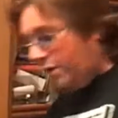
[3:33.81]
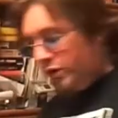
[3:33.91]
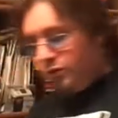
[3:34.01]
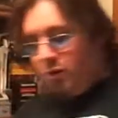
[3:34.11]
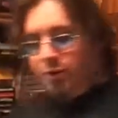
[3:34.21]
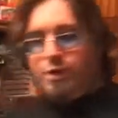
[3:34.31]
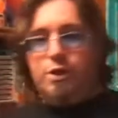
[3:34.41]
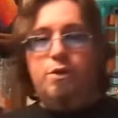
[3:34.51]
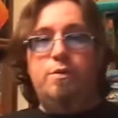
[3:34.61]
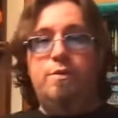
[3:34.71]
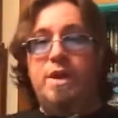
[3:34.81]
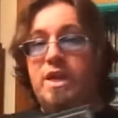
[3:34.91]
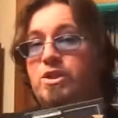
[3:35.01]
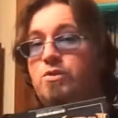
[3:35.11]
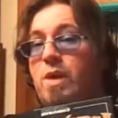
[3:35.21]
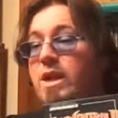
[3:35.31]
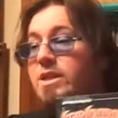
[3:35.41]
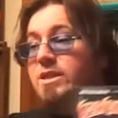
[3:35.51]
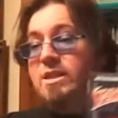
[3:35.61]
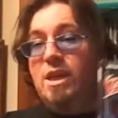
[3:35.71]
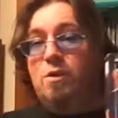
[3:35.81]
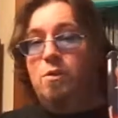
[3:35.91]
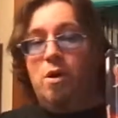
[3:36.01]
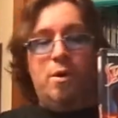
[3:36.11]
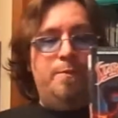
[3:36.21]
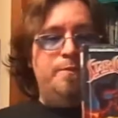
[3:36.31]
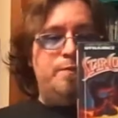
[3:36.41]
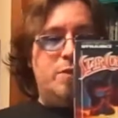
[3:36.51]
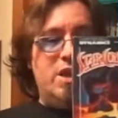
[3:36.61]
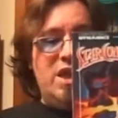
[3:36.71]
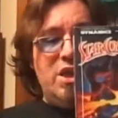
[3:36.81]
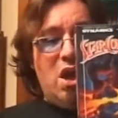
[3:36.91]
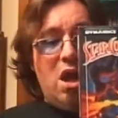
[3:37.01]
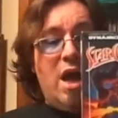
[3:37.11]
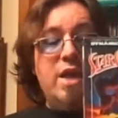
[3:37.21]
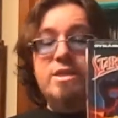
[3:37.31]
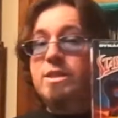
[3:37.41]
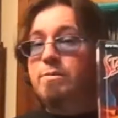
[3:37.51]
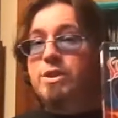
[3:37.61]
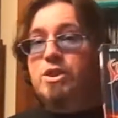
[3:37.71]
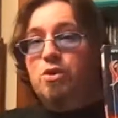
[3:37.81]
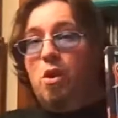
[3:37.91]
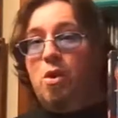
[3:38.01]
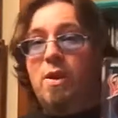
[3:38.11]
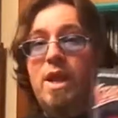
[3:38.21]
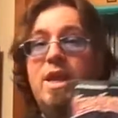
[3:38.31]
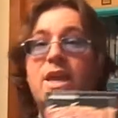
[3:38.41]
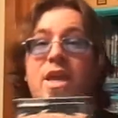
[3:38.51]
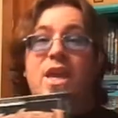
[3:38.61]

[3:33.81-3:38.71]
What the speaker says: Control 2, a direct sequel, an awesome story.